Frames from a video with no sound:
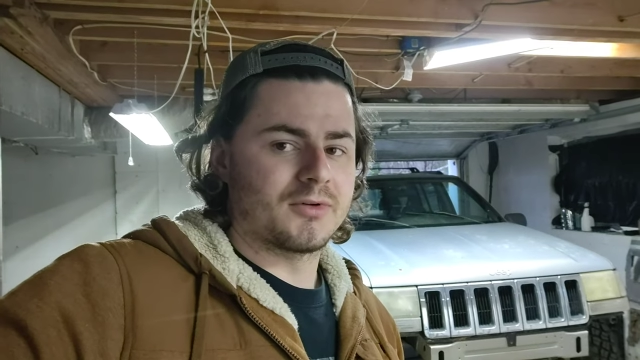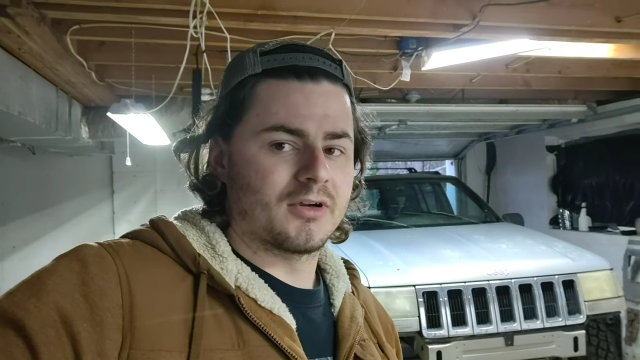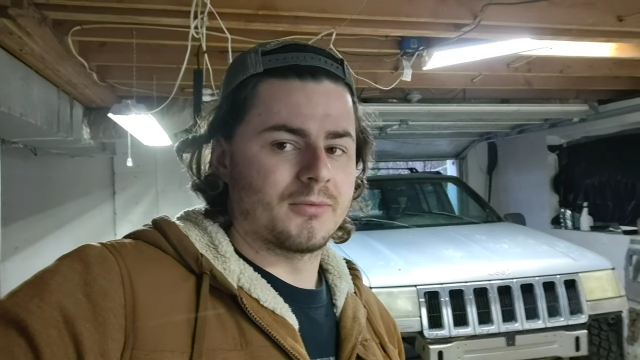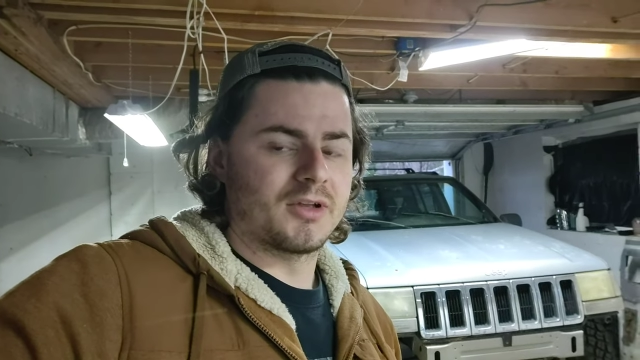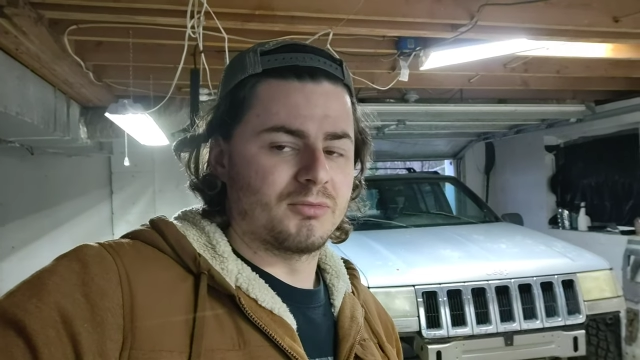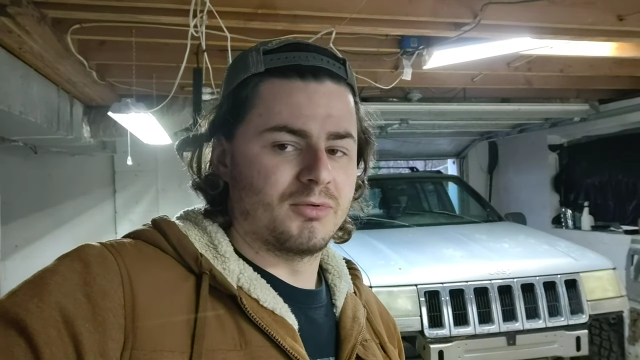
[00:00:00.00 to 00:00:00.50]
where
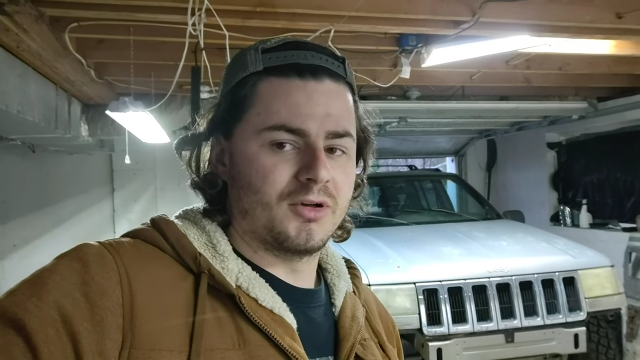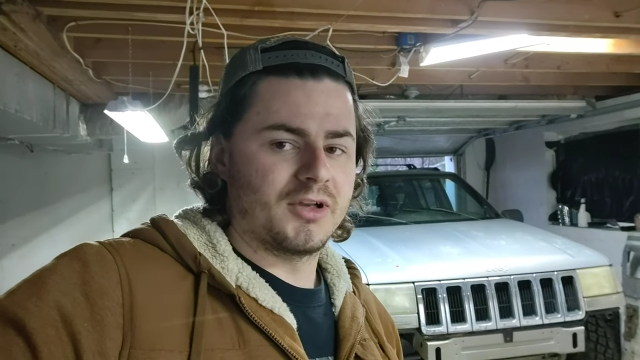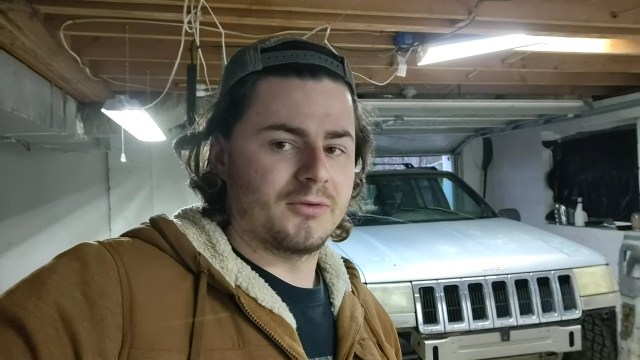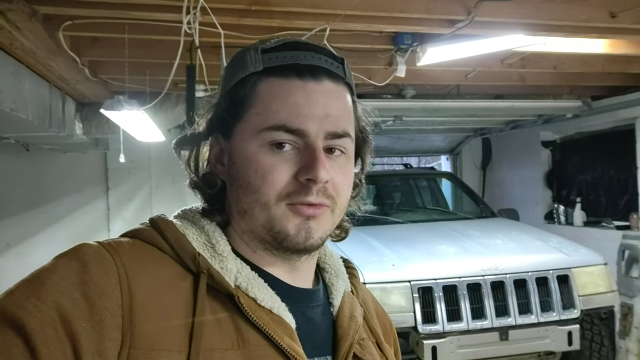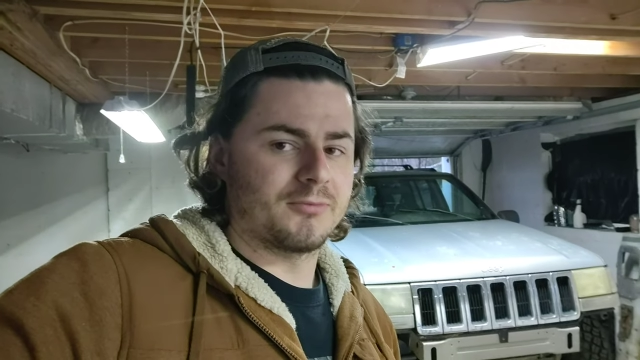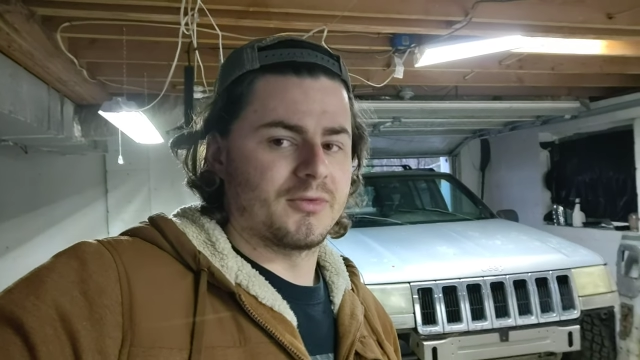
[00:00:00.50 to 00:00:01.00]
I'm going to put
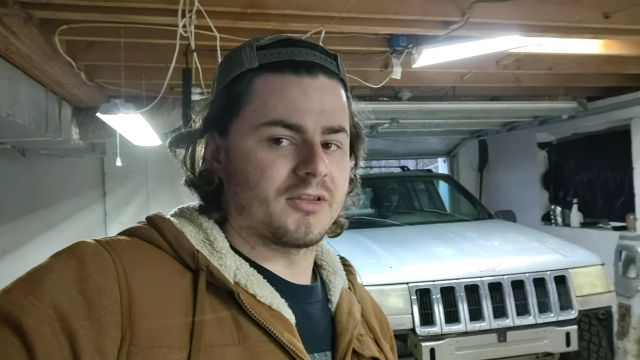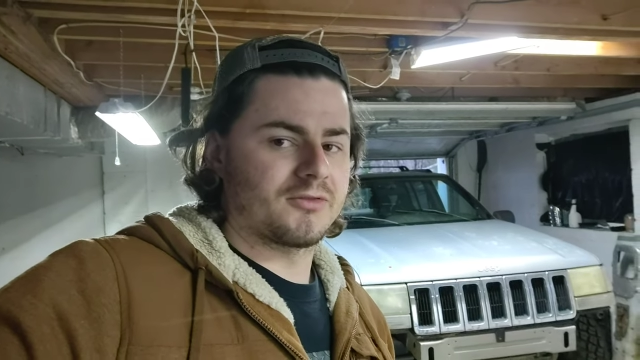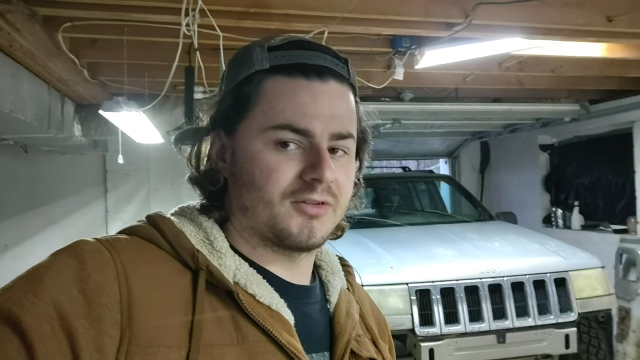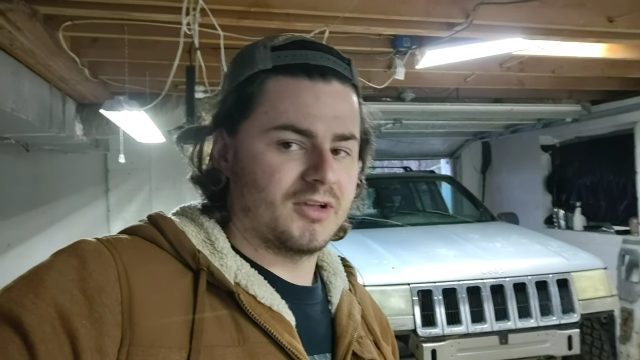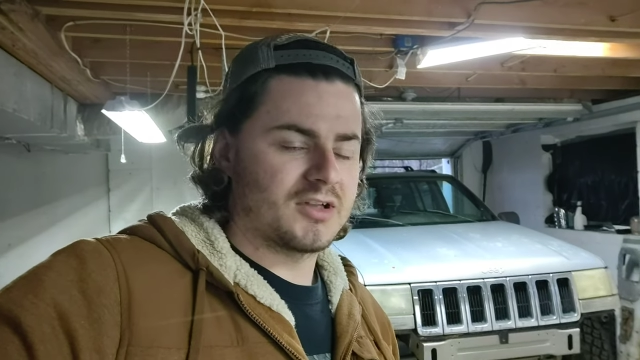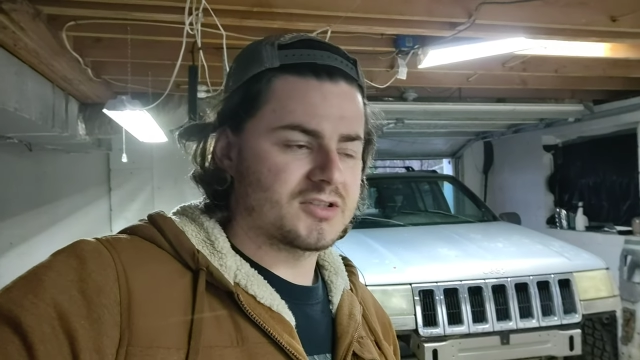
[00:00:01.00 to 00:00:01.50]
it with my
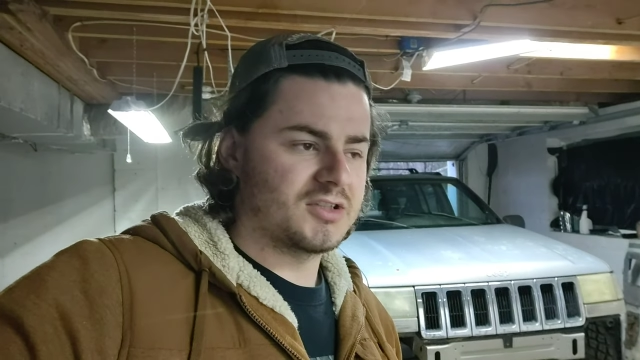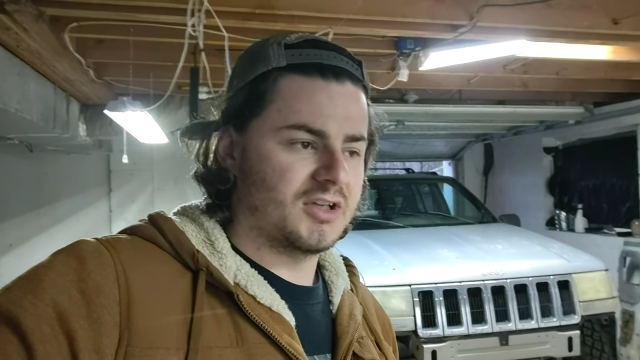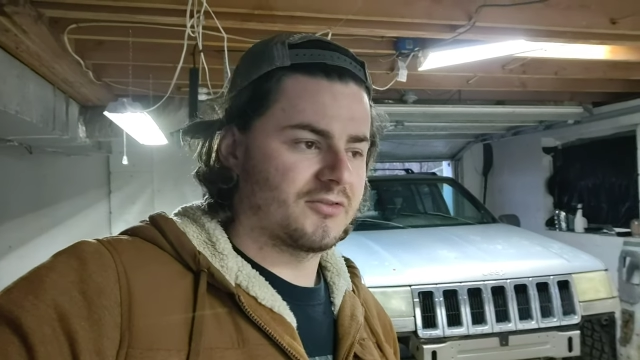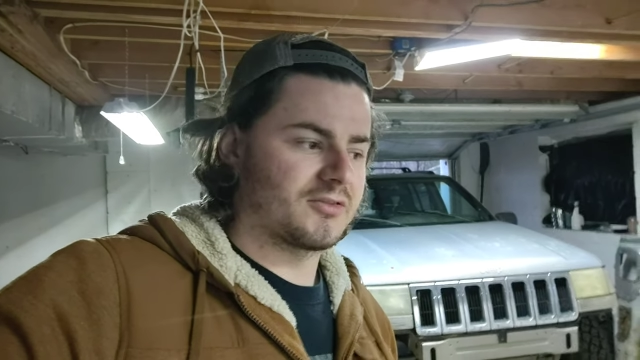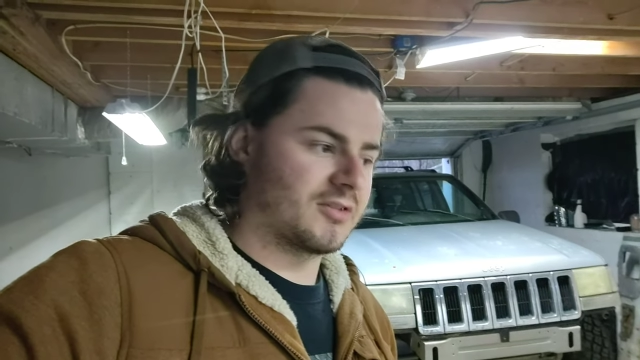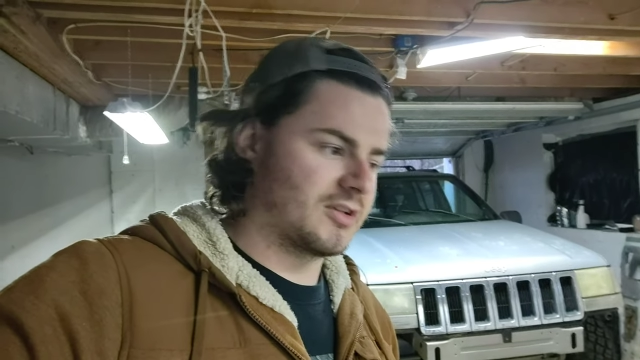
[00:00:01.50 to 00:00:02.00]
3 inch
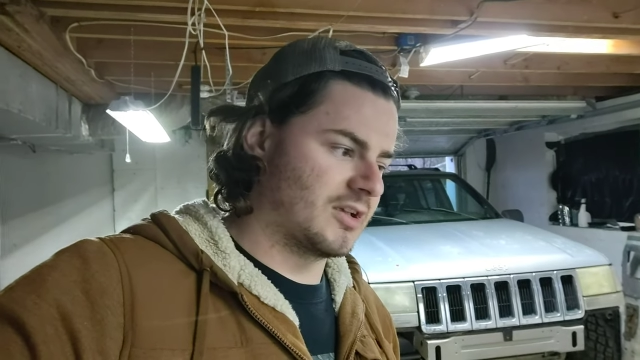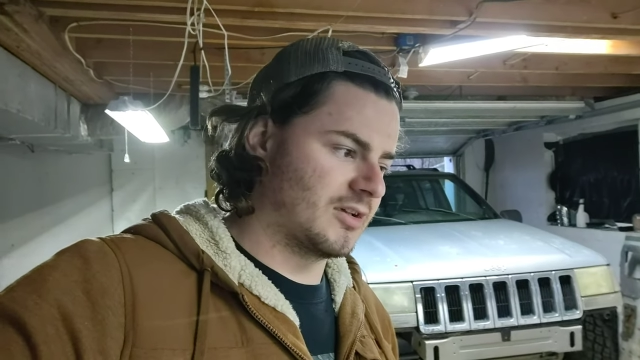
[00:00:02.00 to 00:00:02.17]
lift,